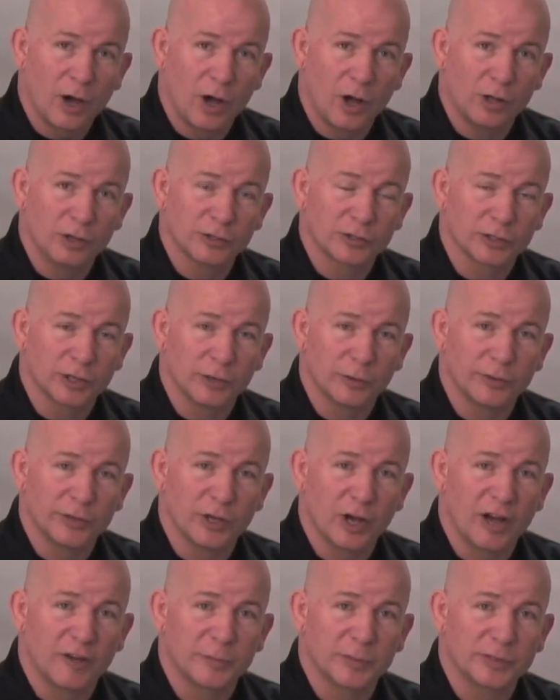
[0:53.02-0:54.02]
also in
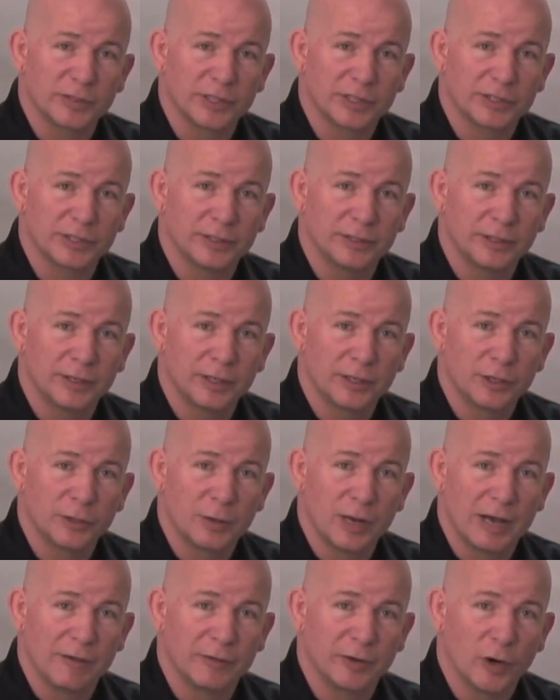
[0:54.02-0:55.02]
the off position,
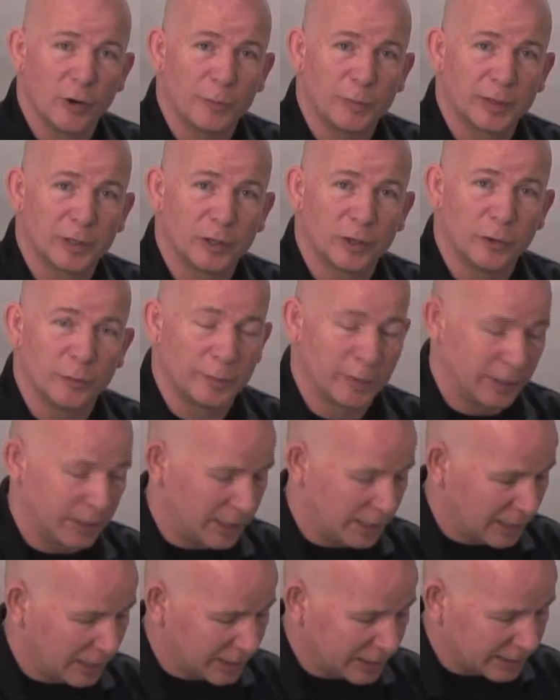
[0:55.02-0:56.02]
you have an open loop.
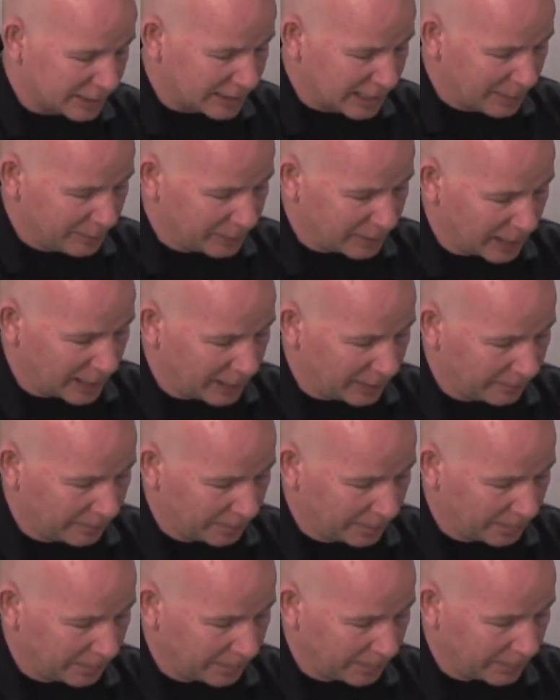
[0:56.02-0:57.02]
Same thing